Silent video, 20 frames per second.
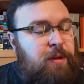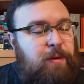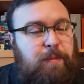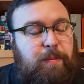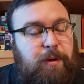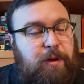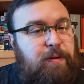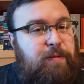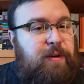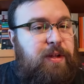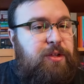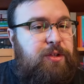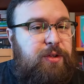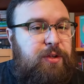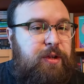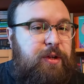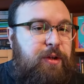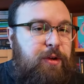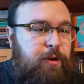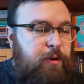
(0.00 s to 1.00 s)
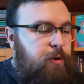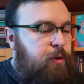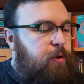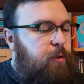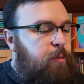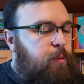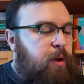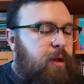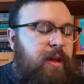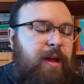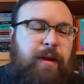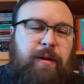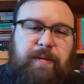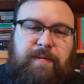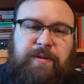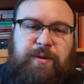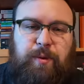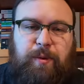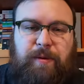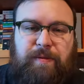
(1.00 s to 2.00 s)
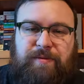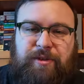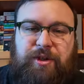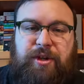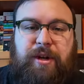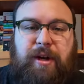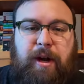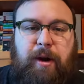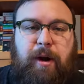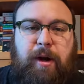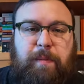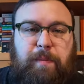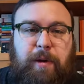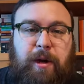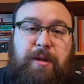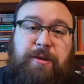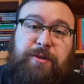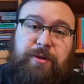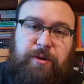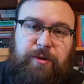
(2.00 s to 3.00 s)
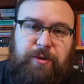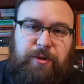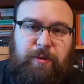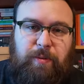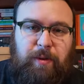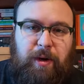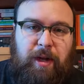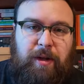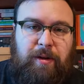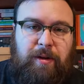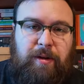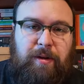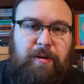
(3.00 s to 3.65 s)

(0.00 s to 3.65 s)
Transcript: but eventually you're going to run out of sort of generic monsters to run.